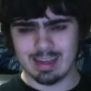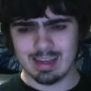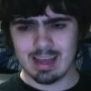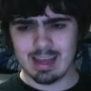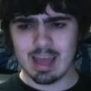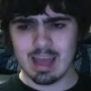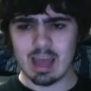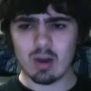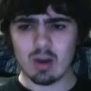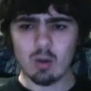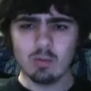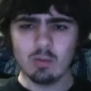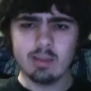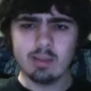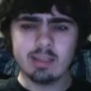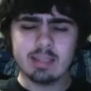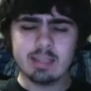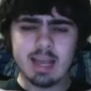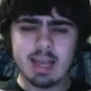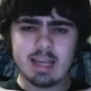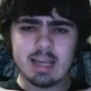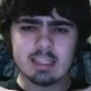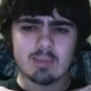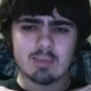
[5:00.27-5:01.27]
it only
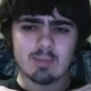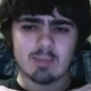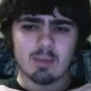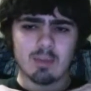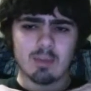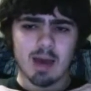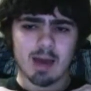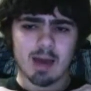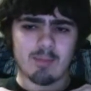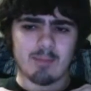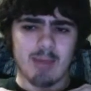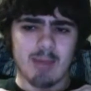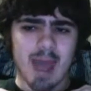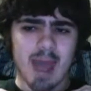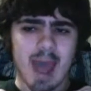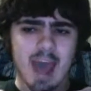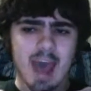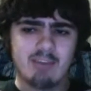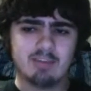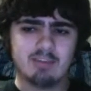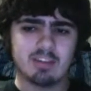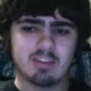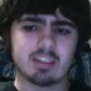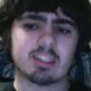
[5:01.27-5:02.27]
takes up the bottom
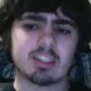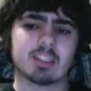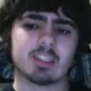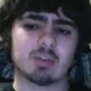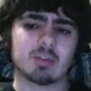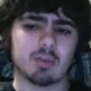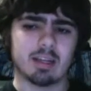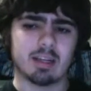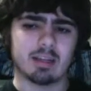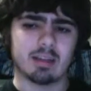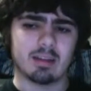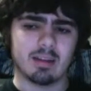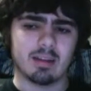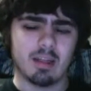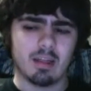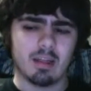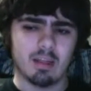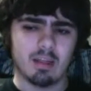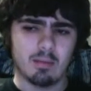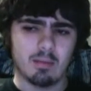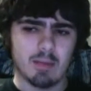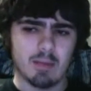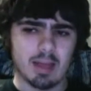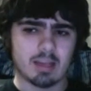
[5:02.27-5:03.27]
half of the screen,
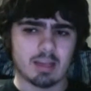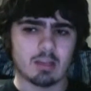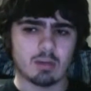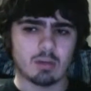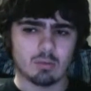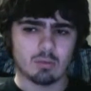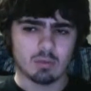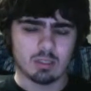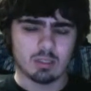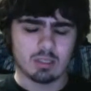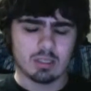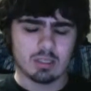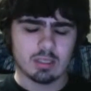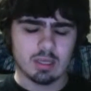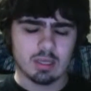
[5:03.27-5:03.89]
the menus,